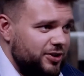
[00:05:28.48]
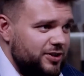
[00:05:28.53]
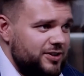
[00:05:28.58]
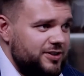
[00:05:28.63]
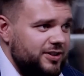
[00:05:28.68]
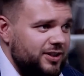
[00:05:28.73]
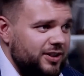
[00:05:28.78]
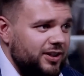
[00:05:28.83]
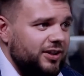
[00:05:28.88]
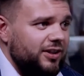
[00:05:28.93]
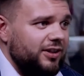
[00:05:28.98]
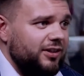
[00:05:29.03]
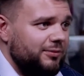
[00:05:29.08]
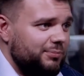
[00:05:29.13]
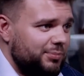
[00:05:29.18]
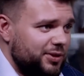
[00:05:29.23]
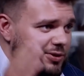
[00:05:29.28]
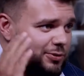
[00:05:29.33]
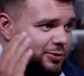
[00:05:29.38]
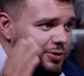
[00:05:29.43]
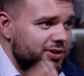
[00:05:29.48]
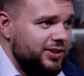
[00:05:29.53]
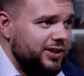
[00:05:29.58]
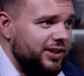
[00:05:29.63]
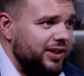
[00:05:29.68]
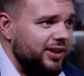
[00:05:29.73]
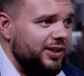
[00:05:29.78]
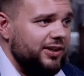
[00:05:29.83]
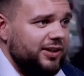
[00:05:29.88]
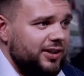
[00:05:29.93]
products,
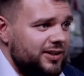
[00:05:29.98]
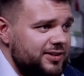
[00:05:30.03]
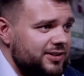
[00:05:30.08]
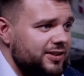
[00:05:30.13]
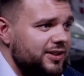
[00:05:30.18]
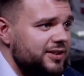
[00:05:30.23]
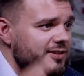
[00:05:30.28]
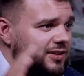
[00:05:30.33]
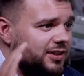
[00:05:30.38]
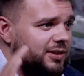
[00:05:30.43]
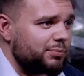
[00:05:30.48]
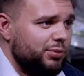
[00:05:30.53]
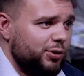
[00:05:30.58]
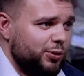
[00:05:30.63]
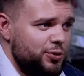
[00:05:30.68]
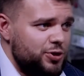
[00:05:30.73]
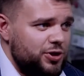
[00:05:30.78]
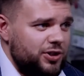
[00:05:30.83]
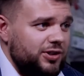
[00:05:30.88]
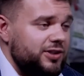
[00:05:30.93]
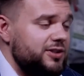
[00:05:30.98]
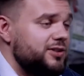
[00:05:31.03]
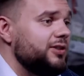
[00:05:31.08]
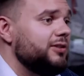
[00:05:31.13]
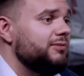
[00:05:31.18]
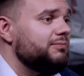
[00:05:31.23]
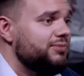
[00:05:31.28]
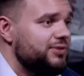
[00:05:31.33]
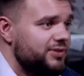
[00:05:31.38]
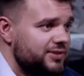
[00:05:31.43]
production lines, feedings, and so on.
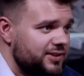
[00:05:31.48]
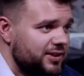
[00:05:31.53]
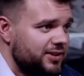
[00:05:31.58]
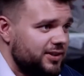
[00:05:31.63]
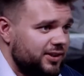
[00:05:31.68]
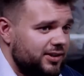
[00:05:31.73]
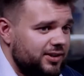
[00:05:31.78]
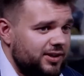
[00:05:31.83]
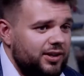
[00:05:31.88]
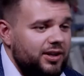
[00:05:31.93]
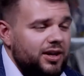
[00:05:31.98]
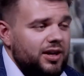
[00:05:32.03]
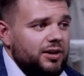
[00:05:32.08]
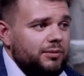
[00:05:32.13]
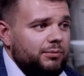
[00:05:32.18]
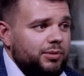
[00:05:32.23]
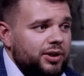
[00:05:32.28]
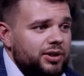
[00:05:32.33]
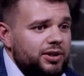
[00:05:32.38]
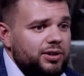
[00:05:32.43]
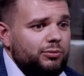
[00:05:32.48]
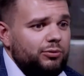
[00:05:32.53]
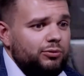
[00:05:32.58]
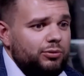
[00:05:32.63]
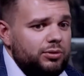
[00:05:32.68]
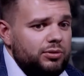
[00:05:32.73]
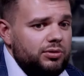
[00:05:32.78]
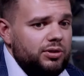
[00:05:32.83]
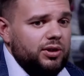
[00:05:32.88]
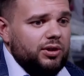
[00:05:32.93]
There won't be
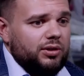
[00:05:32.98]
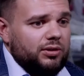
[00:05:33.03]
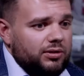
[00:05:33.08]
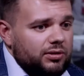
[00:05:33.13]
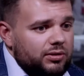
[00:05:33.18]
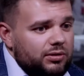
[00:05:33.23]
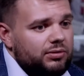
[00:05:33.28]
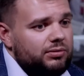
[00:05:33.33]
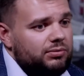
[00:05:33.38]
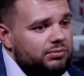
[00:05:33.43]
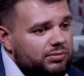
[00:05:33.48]
additional costs.